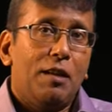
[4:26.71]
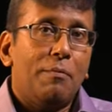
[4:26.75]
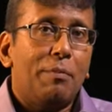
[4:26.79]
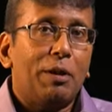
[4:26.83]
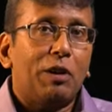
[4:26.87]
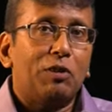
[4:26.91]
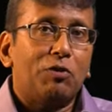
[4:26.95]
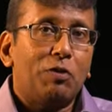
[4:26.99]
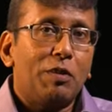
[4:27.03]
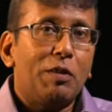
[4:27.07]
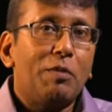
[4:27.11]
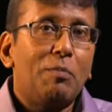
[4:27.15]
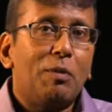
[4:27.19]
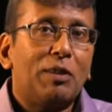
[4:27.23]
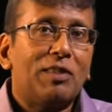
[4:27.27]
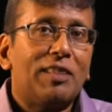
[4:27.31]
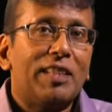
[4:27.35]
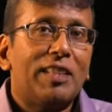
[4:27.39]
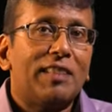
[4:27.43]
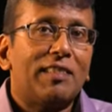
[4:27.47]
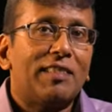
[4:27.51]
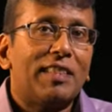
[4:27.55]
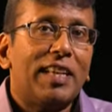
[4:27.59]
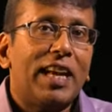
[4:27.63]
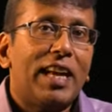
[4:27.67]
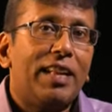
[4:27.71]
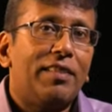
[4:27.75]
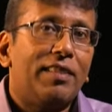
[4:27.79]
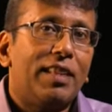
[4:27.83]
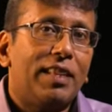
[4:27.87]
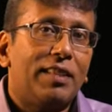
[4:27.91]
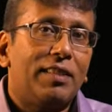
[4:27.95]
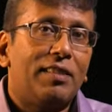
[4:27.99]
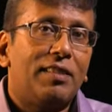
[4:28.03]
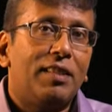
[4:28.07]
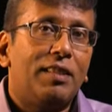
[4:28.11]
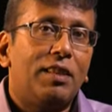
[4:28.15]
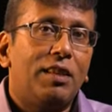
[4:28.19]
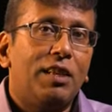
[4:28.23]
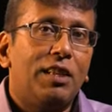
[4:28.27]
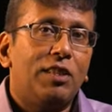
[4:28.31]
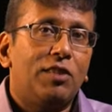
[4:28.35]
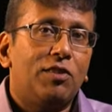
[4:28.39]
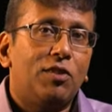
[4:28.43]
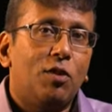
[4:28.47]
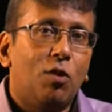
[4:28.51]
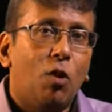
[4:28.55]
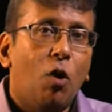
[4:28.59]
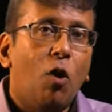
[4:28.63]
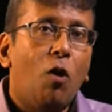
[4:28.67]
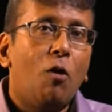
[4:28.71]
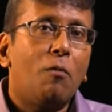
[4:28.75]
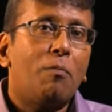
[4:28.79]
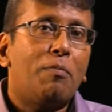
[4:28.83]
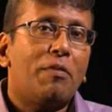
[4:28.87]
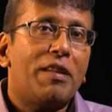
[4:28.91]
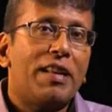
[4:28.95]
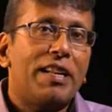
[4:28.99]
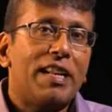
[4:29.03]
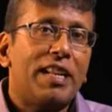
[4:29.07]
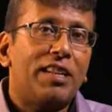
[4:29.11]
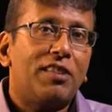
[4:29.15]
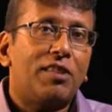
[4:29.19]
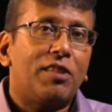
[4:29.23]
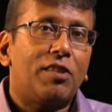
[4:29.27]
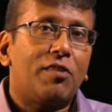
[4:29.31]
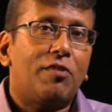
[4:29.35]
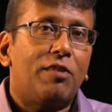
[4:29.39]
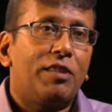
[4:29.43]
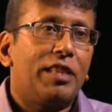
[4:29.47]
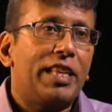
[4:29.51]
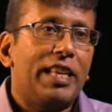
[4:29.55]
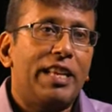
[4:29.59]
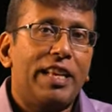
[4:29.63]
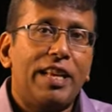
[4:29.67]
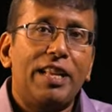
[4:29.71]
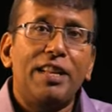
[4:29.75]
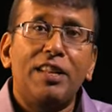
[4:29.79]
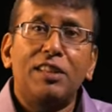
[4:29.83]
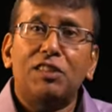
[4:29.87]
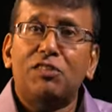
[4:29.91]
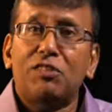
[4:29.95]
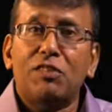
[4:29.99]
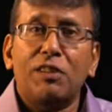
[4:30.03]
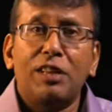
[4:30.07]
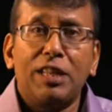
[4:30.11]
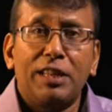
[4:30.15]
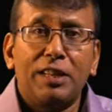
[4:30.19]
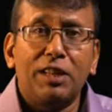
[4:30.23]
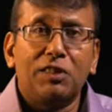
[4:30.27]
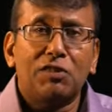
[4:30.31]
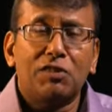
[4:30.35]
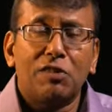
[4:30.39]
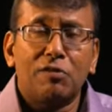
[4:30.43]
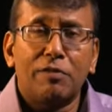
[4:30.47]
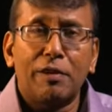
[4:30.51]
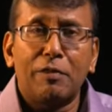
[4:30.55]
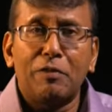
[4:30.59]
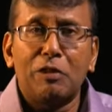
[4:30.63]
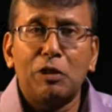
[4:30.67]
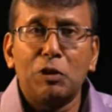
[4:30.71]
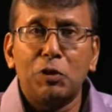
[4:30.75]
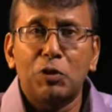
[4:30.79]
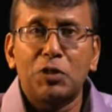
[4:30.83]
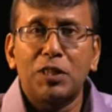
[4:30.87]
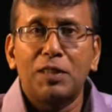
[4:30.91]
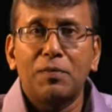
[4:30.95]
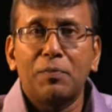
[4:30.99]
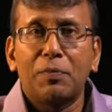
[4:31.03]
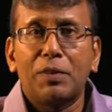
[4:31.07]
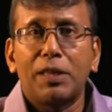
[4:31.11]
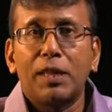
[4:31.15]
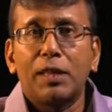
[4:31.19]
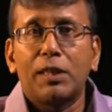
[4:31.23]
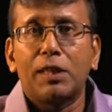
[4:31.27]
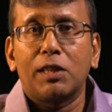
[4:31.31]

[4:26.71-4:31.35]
Because we must understand that it's long predated the Industrial Revolution,